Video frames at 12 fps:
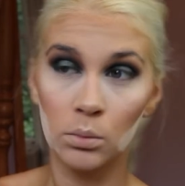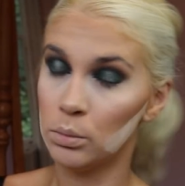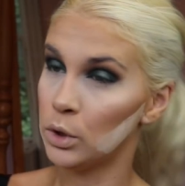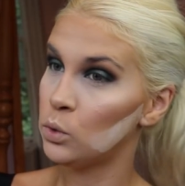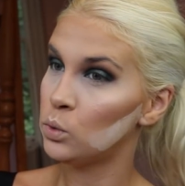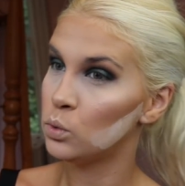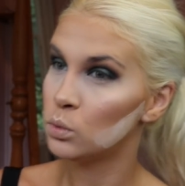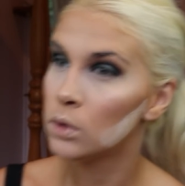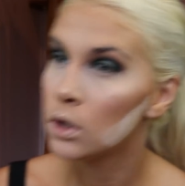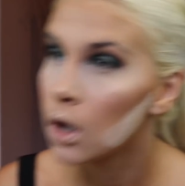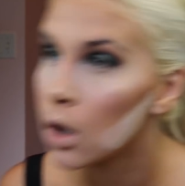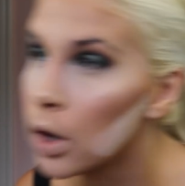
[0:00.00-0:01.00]

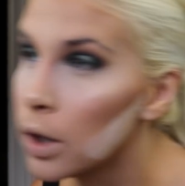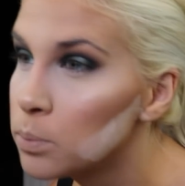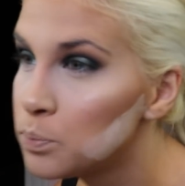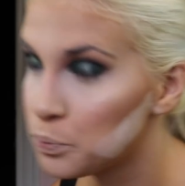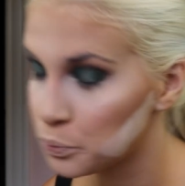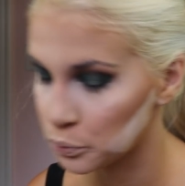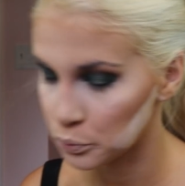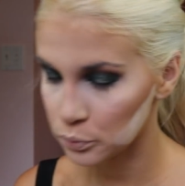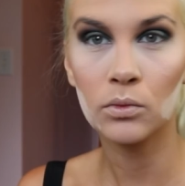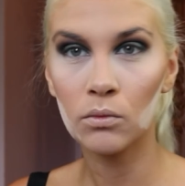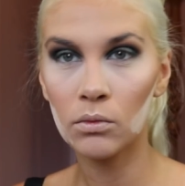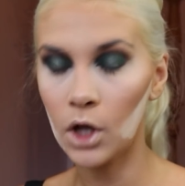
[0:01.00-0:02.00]
Boom. Okay,
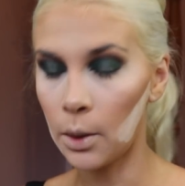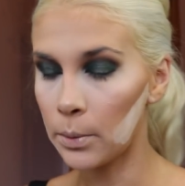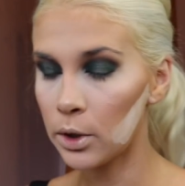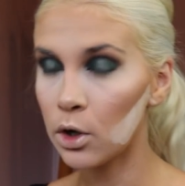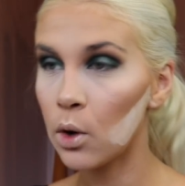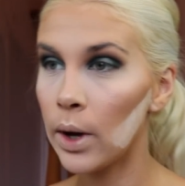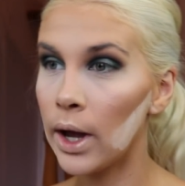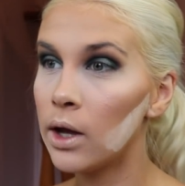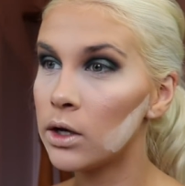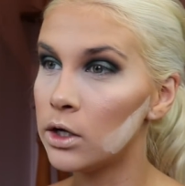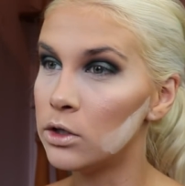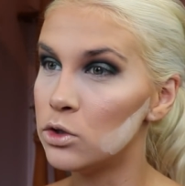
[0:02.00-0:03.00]
I'm gonna go
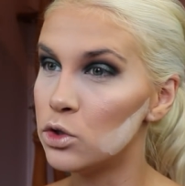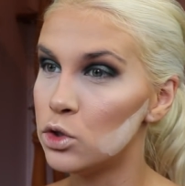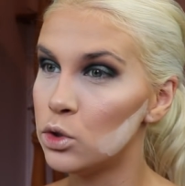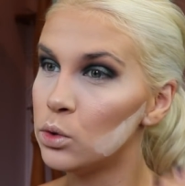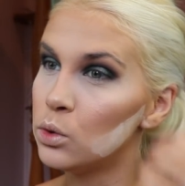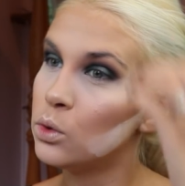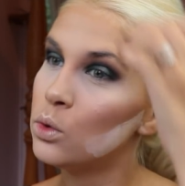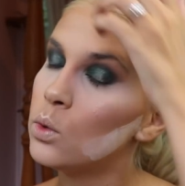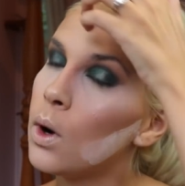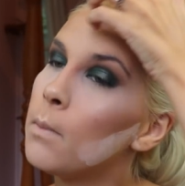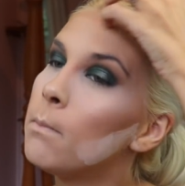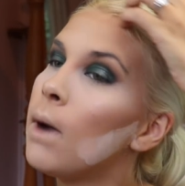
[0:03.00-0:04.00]
ahead and
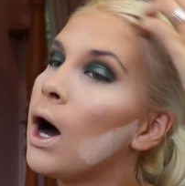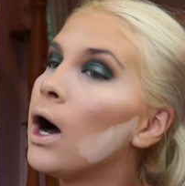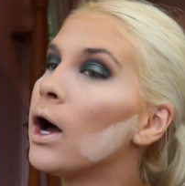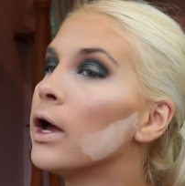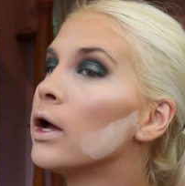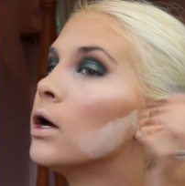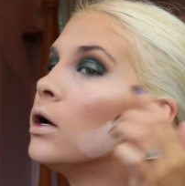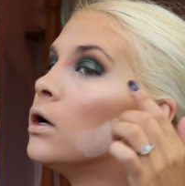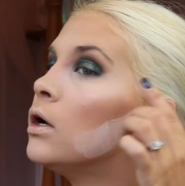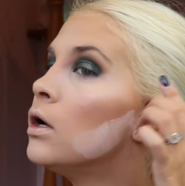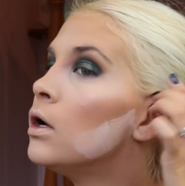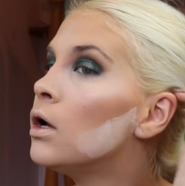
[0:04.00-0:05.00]
do my
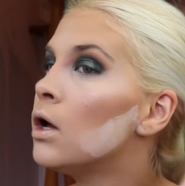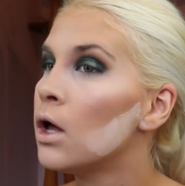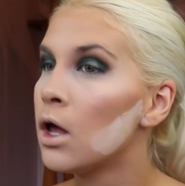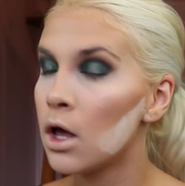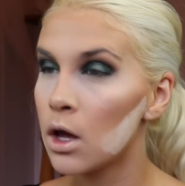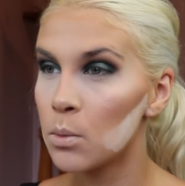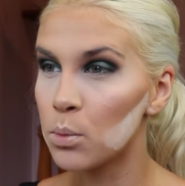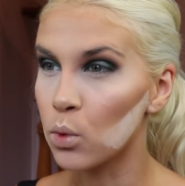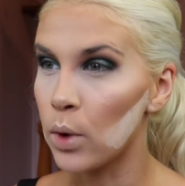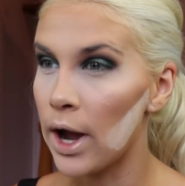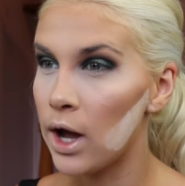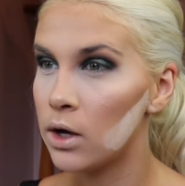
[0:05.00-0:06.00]

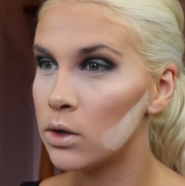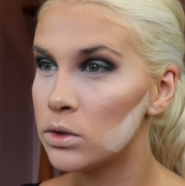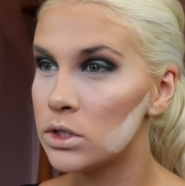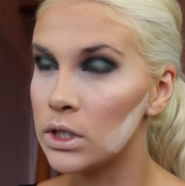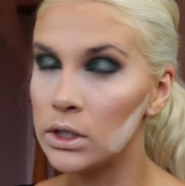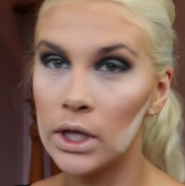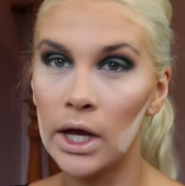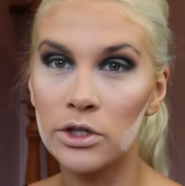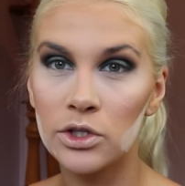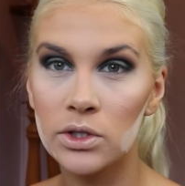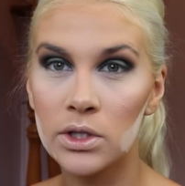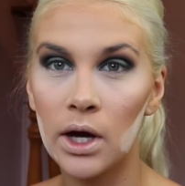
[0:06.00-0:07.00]
brows and
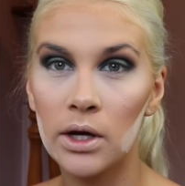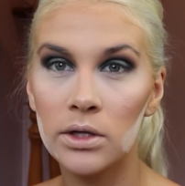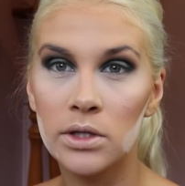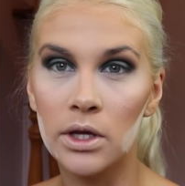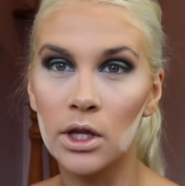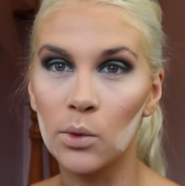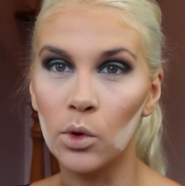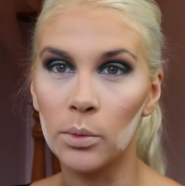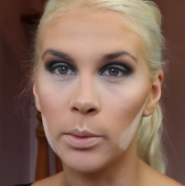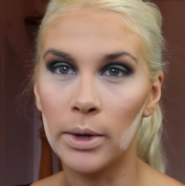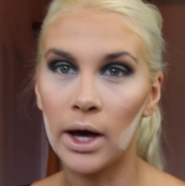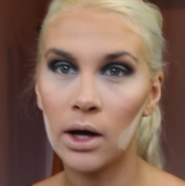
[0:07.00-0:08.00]
lashes, guys, and then we'll
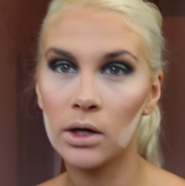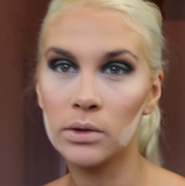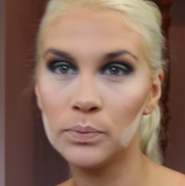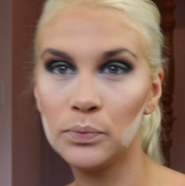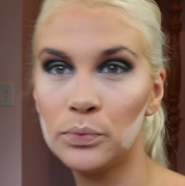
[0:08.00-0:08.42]
be back.